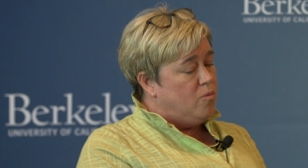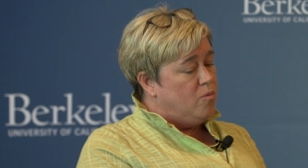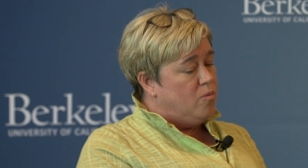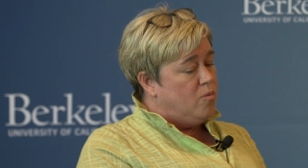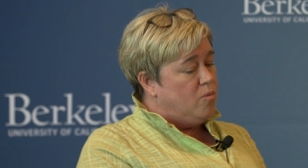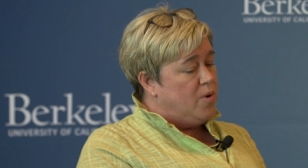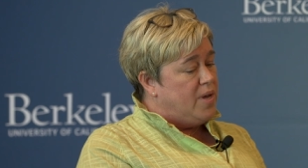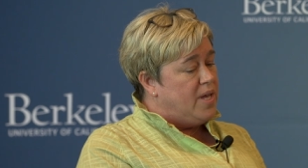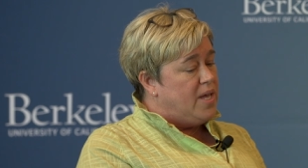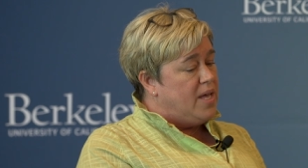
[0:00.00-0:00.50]

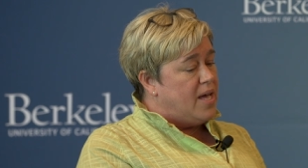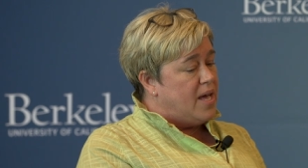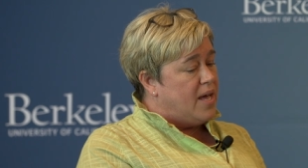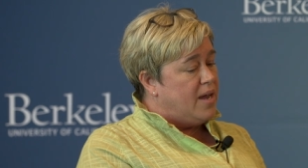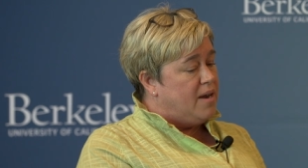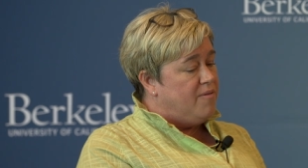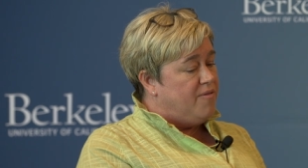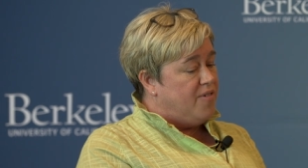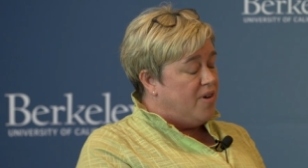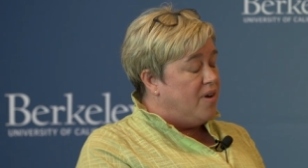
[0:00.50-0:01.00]
we
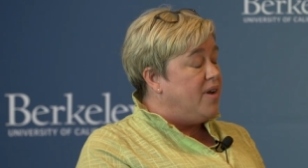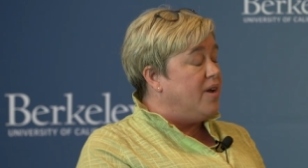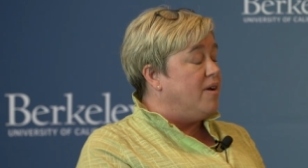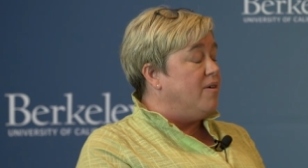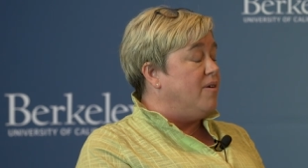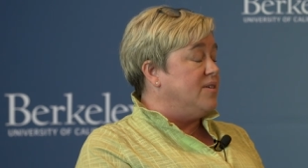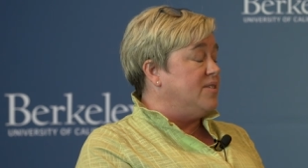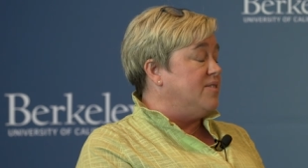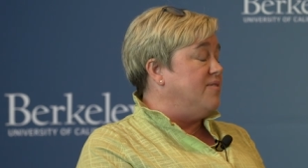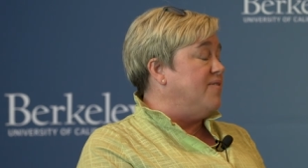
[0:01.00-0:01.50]
had a very
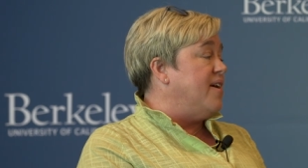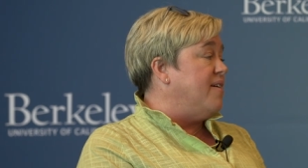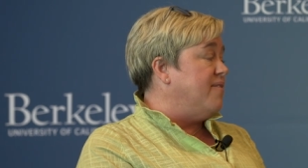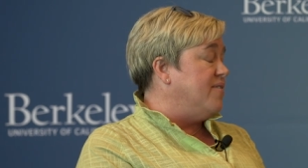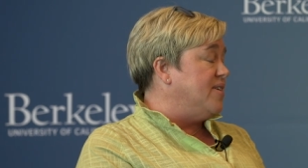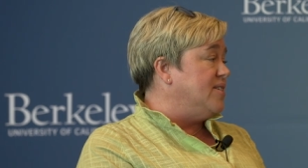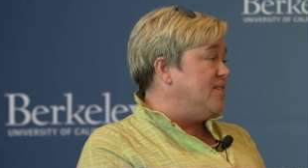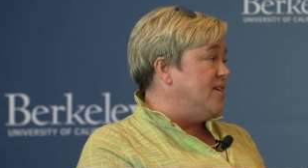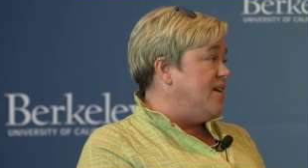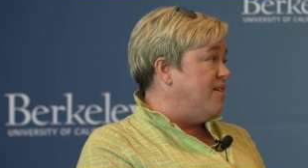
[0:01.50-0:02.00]
aggressive
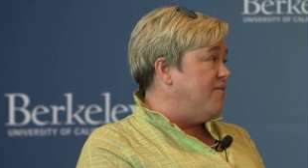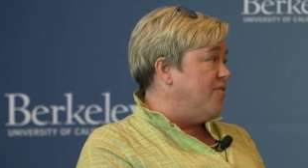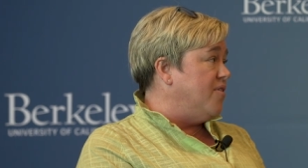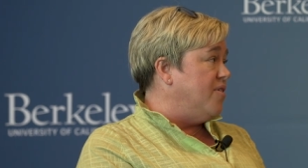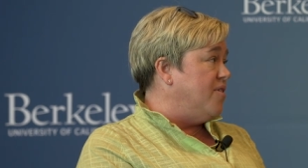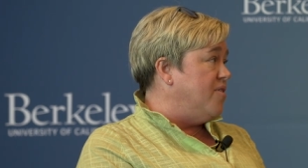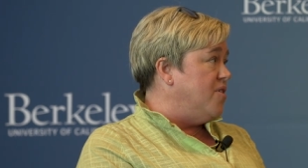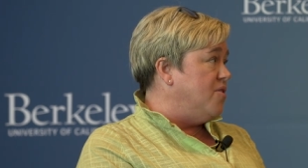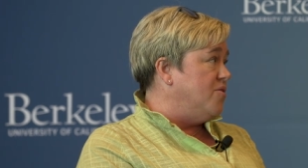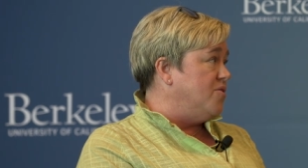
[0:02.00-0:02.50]
advocacy
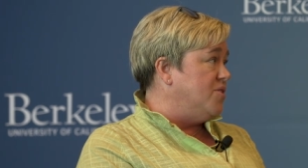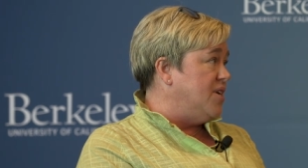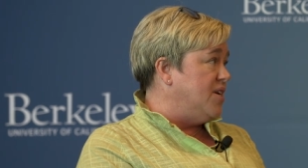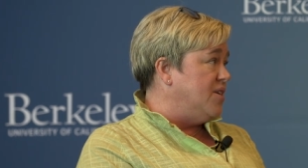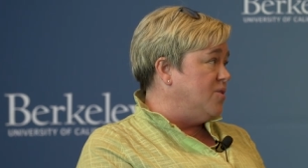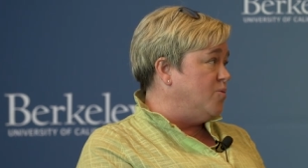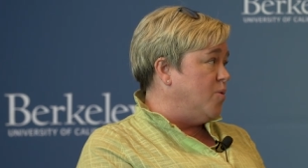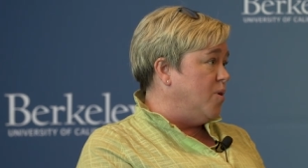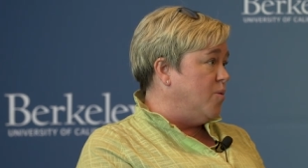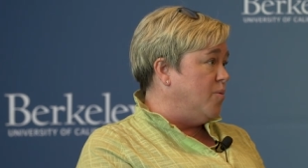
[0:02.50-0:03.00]
effort in those
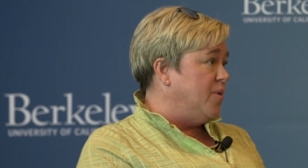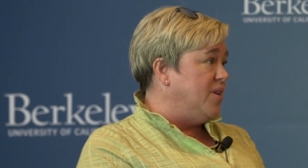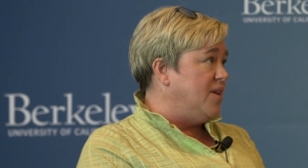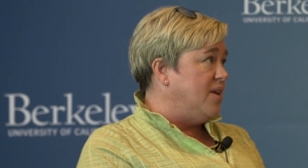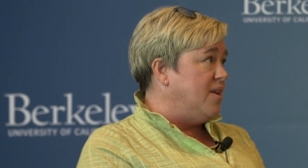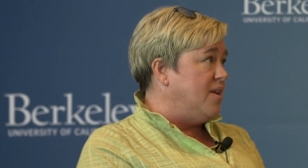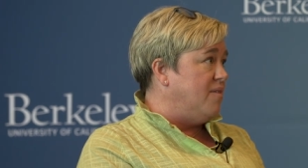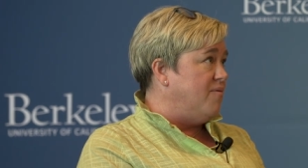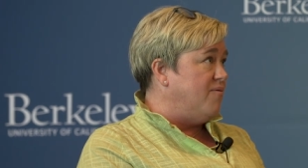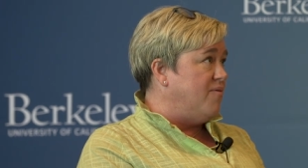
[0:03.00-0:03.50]
days where we
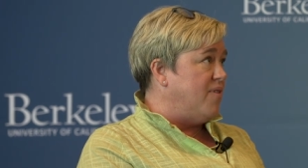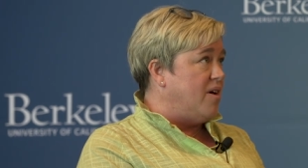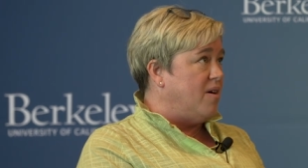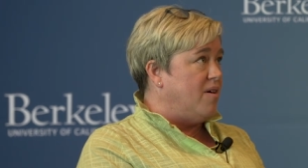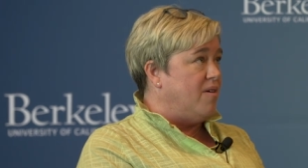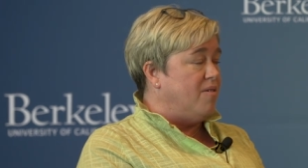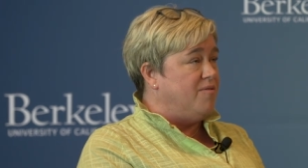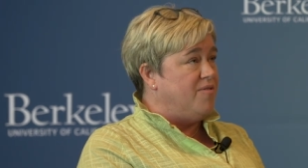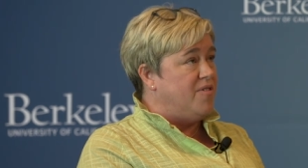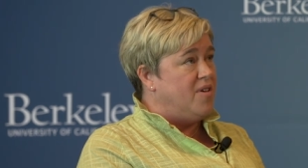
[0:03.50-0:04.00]
did
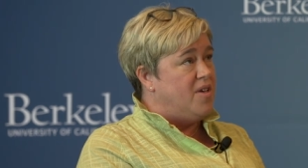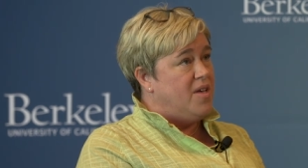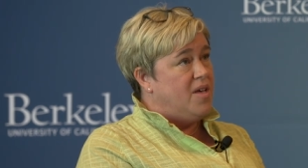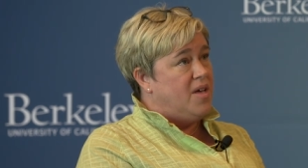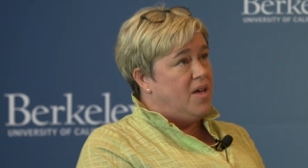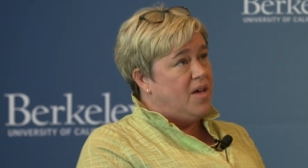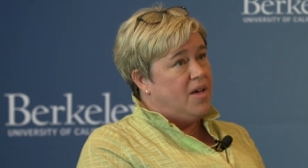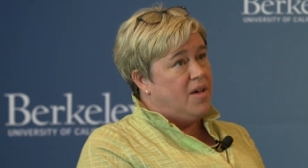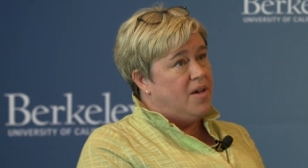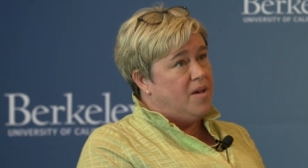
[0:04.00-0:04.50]
involve
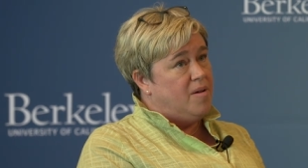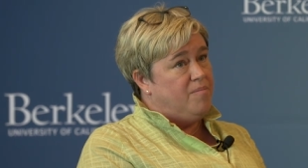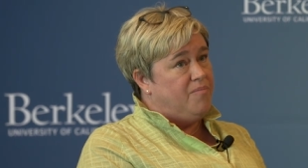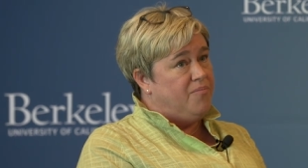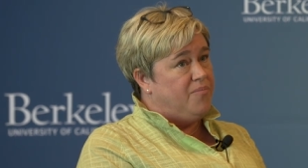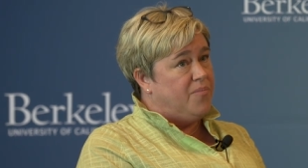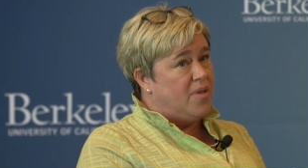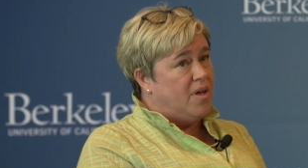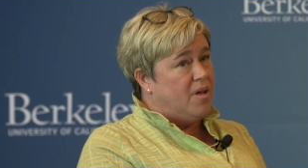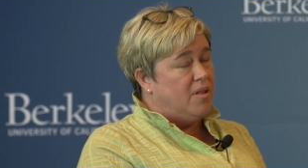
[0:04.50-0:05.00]

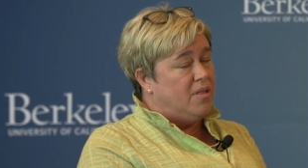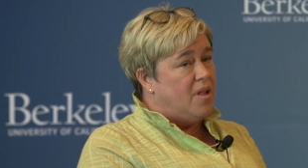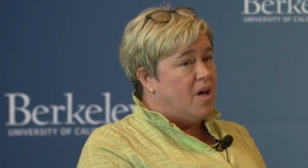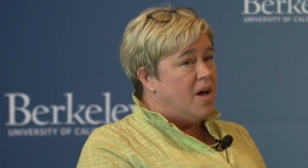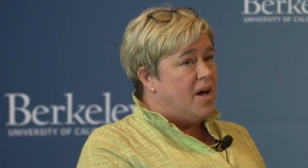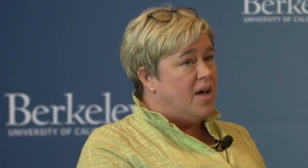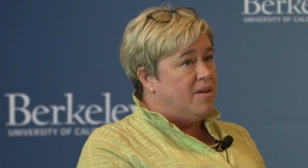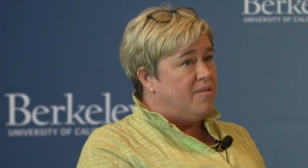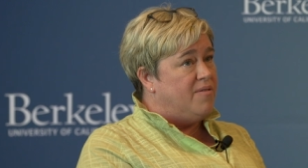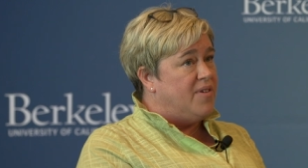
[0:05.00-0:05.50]
um, a
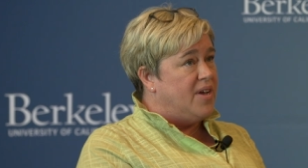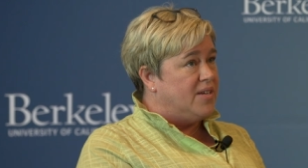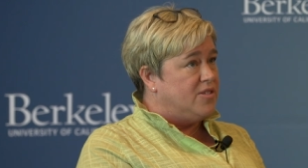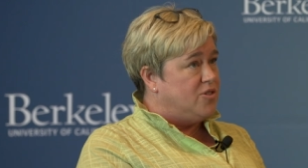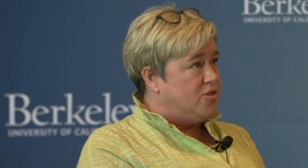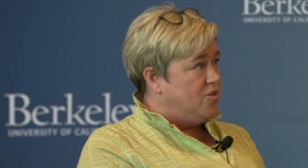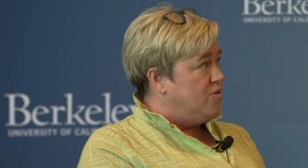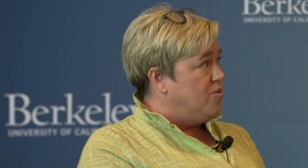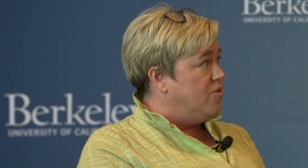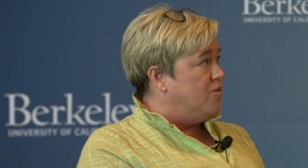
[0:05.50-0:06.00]
lot of
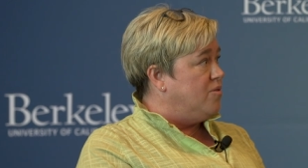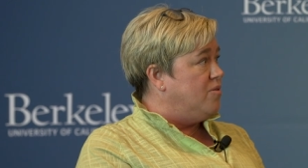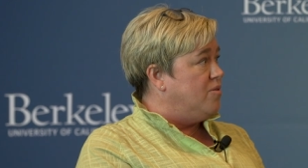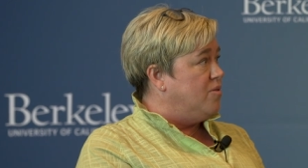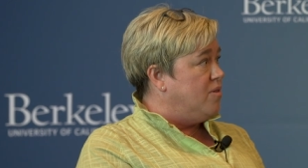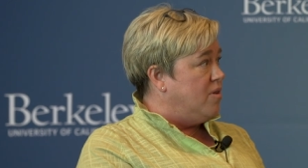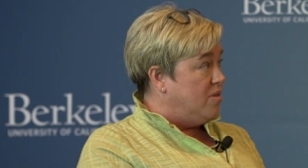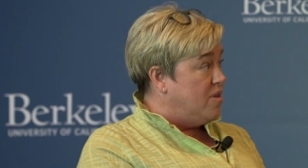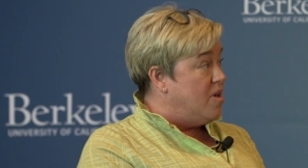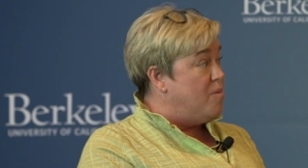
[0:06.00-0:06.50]

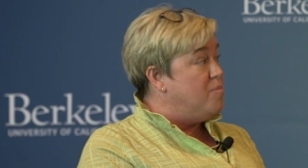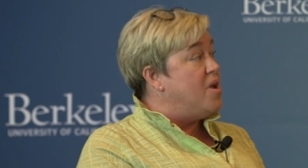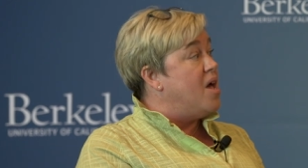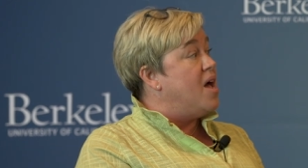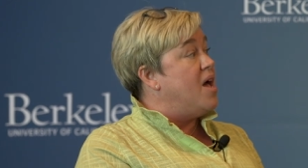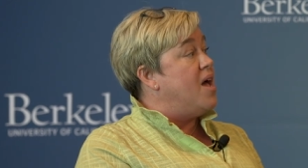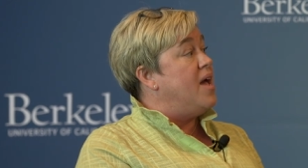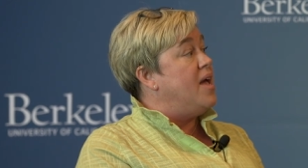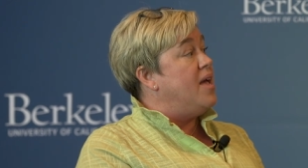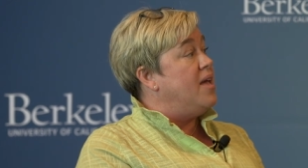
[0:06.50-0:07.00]
external
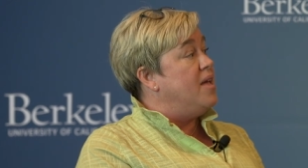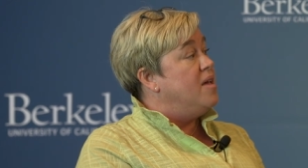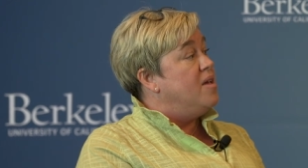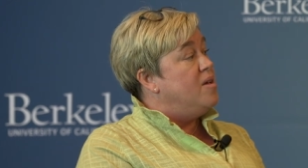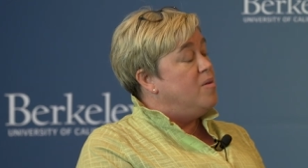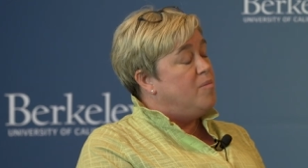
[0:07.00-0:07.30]
alumni,